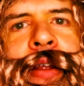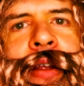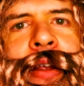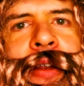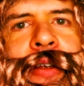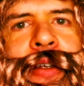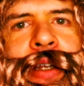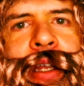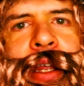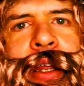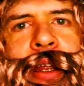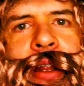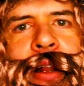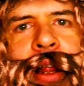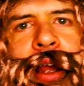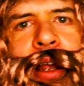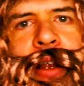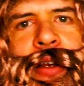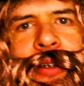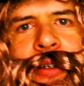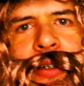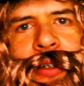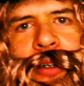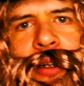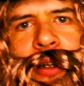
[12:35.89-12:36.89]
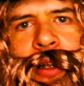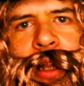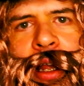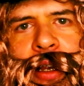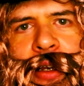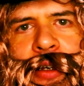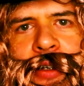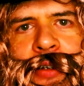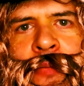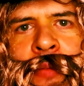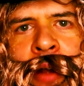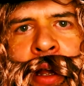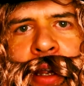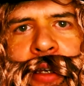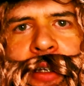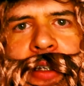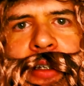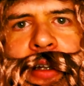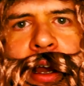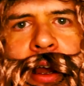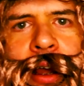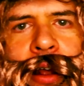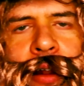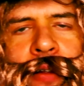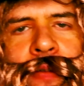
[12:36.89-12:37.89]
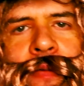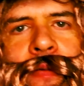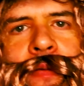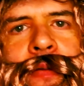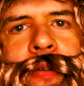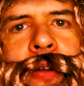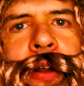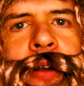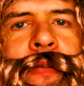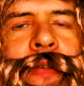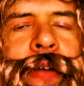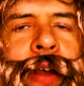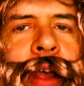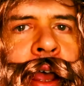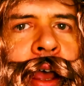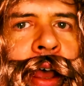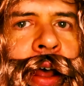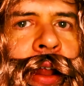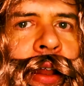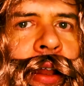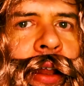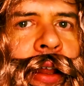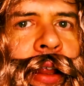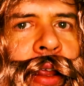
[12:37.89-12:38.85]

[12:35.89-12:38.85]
Because he likes my style of a hat.